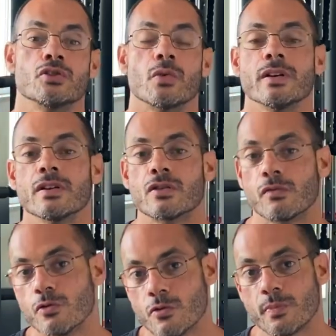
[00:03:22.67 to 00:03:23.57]
join a
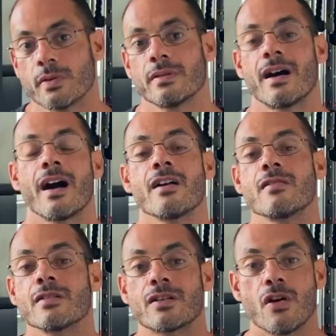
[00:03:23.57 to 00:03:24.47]
group,
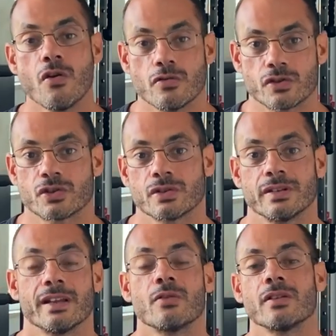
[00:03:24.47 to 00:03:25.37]
hire a coach,
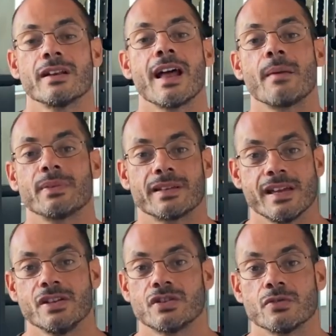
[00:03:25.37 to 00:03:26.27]
get on an
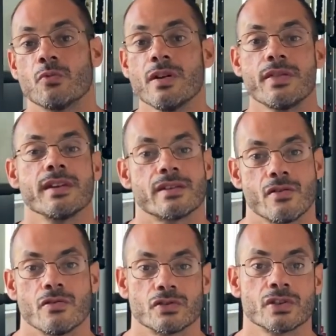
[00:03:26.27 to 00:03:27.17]
application with a
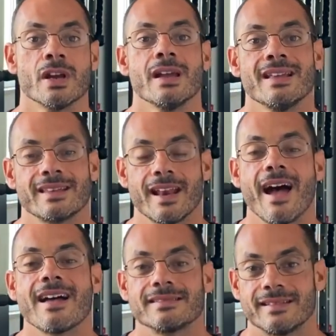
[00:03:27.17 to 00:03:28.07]
coach that
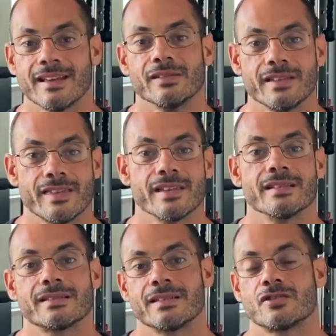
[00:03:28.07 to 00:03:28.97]
has daily
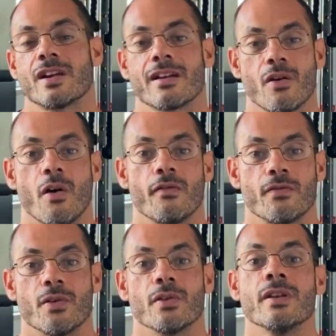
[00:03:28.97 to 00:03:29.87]
things to check off
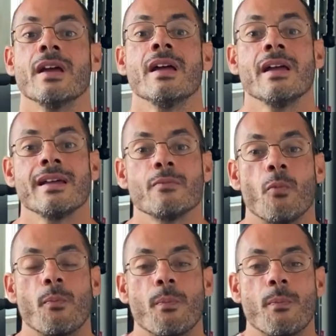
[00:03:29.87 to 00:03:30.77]
on.
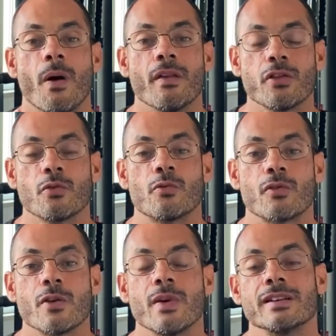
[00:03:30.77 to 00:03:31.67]
Another
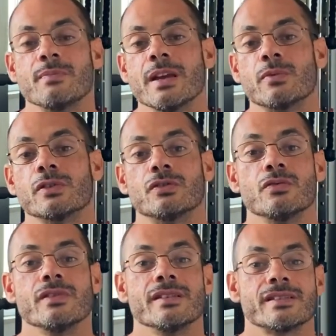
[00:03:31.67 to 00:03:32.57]
great way to be able to
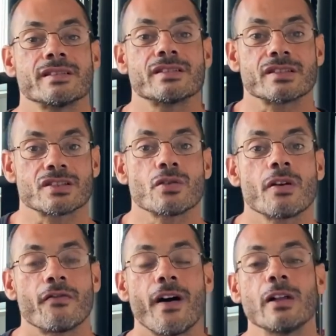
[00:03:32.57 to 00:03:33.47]
do this is to
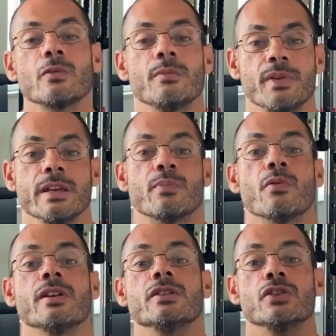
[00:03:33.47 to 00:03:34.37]
start following
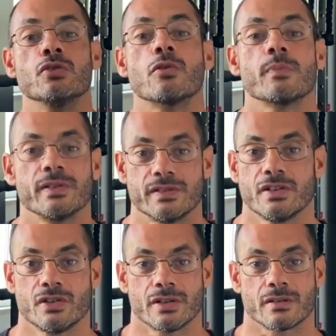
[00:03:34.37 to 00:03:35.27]
people in your
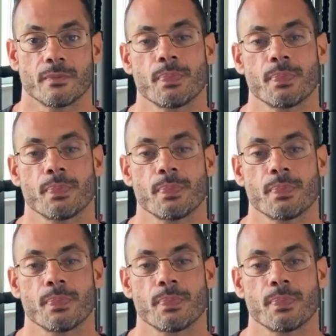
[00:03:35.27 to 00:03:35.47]
position,